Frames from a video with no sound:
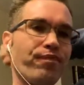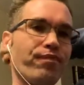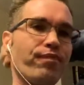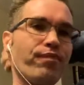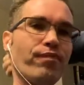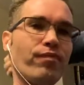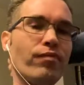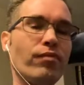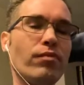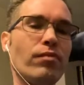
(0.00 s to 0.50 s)

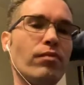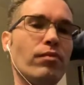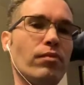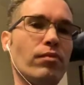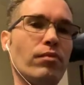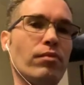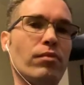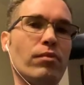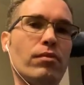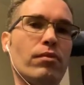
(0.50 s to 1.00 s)

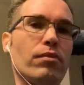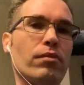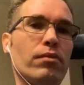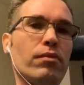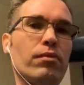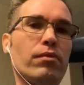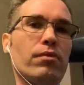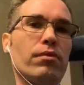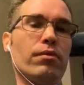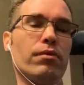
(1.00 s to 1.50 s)

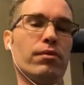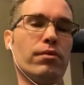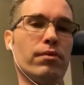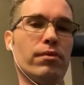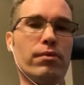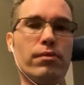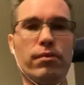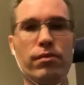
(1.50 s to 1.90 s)
(silence)